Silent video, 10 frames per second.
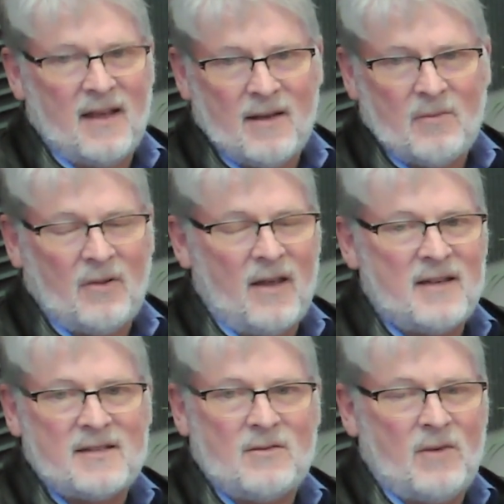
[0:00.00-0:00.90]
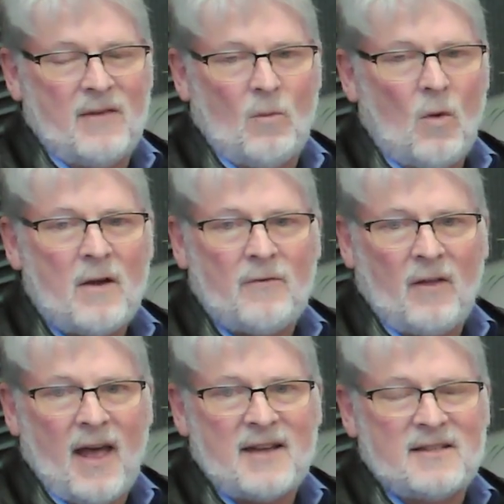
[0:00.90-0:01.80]
place, that we have
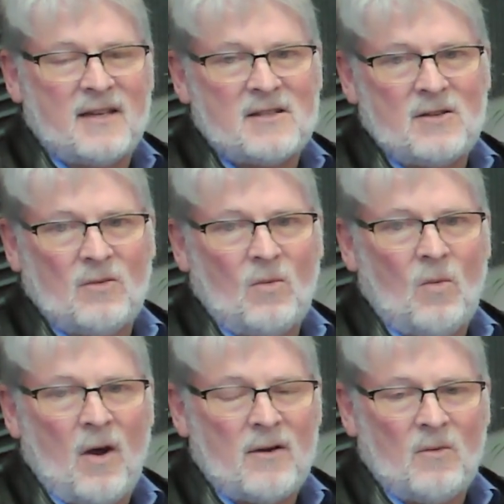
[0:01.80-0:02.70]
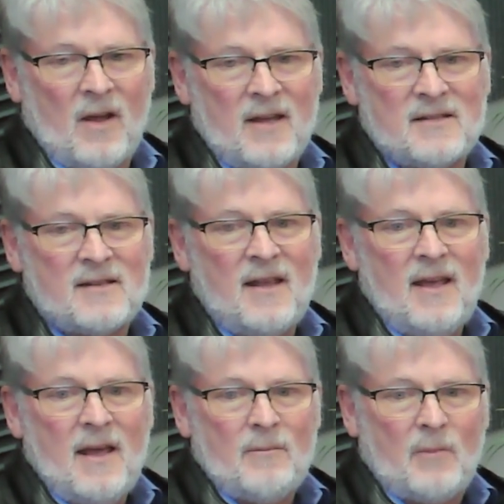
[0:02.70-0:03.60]
wonderful access to waterways,
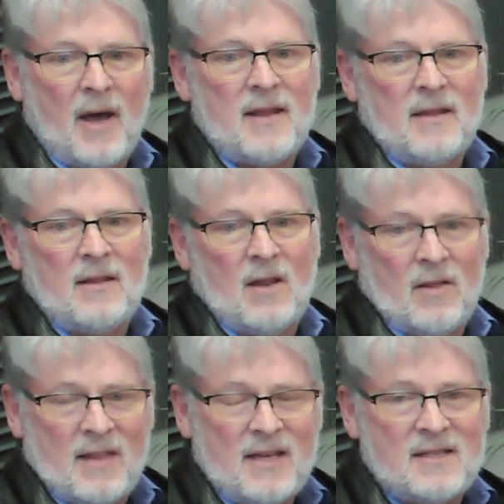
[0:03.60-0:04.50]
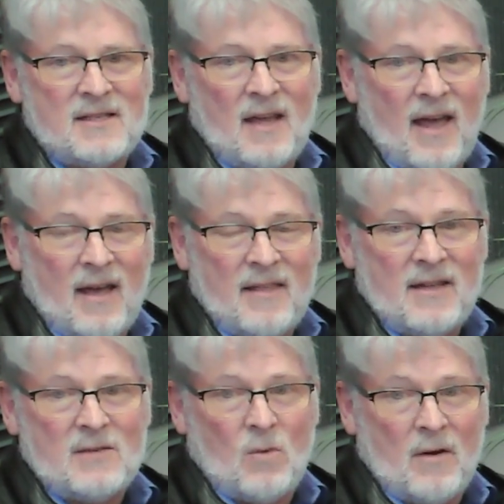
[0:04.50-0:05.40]
but these
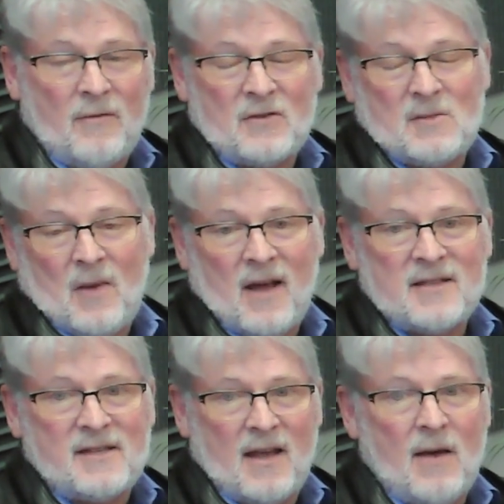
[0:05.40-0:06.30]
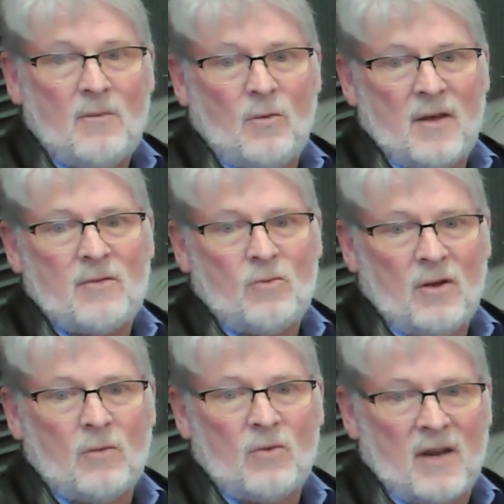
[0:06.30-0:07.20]
wonderful spots come with
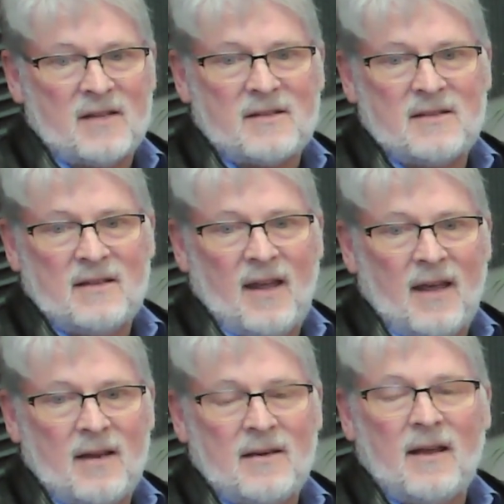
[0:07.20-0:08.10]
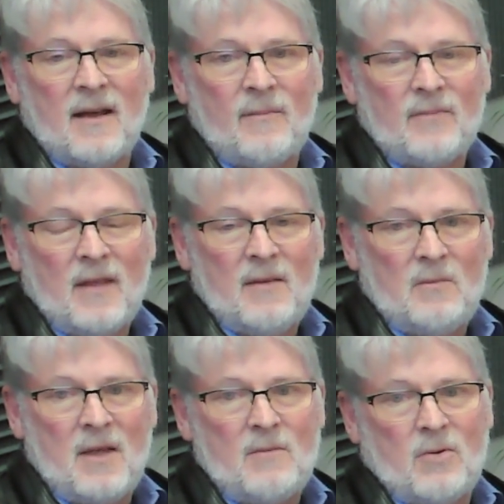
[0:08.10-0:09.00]
real risks. And
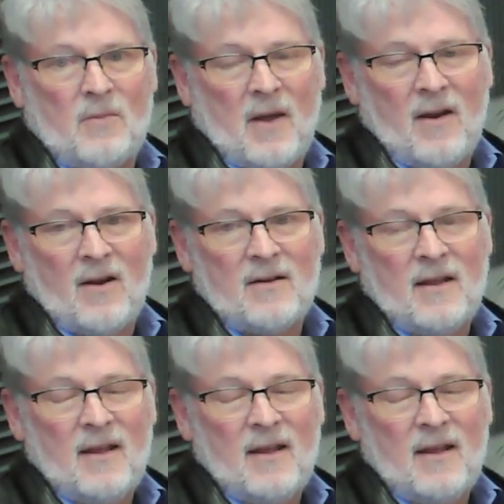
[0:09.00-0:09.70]
being prepared